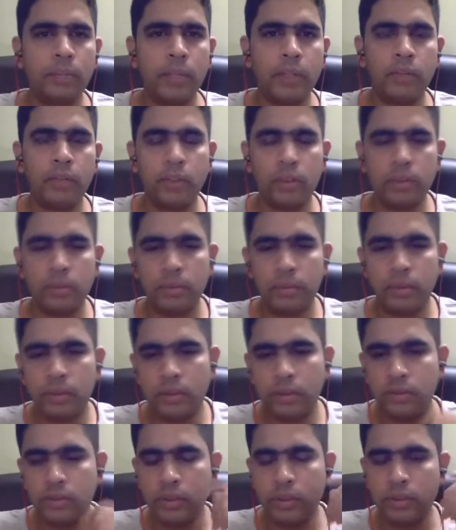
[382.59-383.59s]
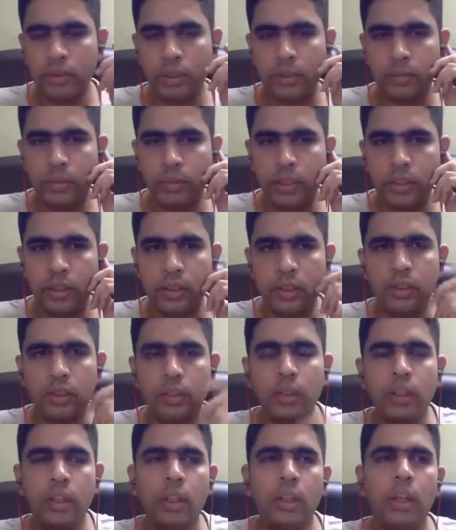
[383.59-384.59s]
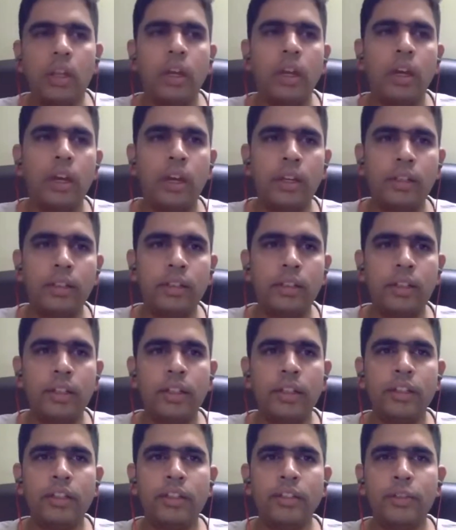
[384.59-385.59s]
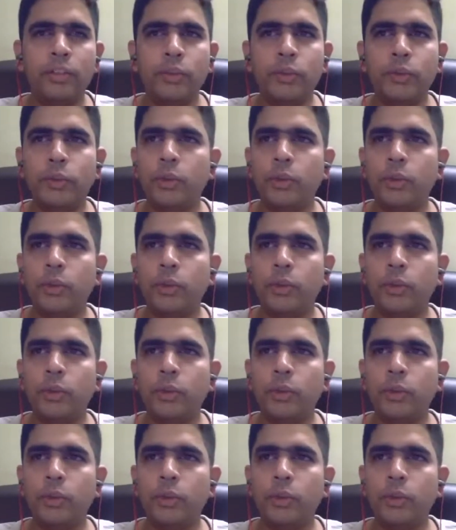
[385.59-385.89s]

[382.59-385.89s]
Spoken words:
My first project was completed, and then